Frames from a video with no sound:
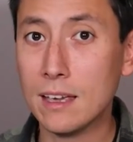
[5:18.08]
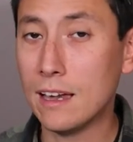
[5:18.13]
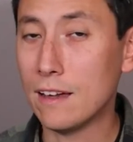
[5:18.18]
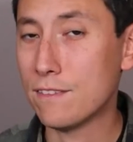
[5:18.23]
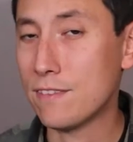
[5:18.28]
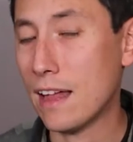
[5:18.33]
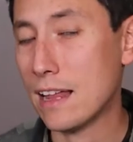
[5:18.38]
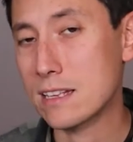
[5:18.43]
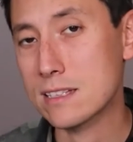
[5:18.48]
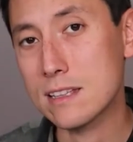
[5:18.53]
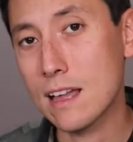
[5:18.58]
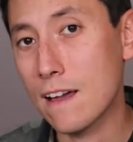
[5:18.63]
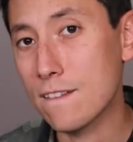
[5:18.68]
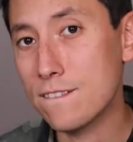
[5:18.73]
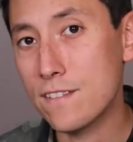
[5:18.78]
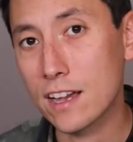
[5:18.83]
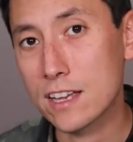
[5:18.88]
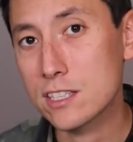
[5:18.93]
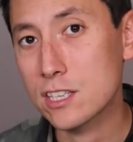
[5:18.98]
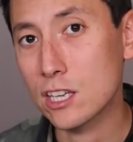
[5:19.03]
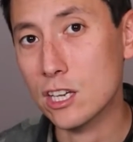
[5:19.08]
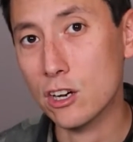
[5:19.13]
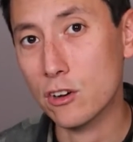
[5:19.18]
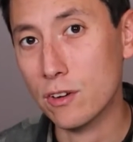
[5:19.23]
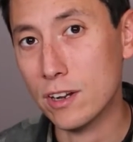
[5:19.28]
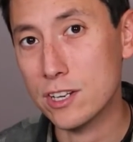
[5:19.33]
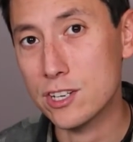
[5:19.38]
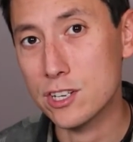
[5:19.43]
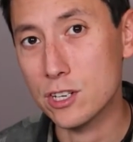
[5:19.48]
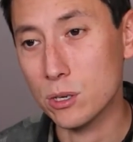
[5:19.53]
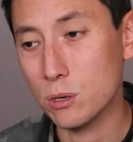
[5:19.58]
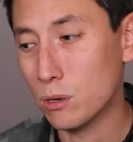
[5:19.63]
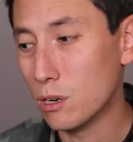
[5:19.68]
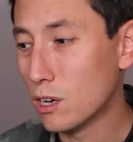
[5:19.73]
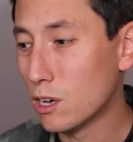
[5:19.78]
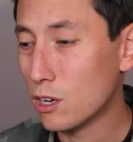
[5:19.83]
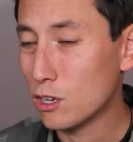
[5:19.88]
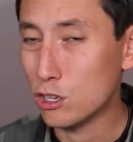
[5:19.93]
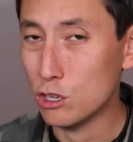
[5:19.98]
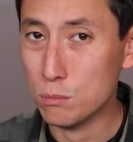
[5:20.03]
If that's not fixing your issue,
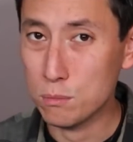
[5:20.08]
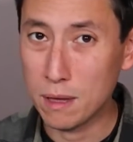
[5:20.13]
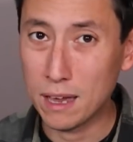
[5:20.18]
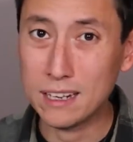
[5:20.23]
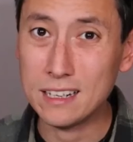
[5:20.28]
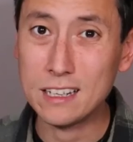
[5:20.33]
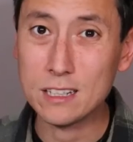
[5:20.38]
you may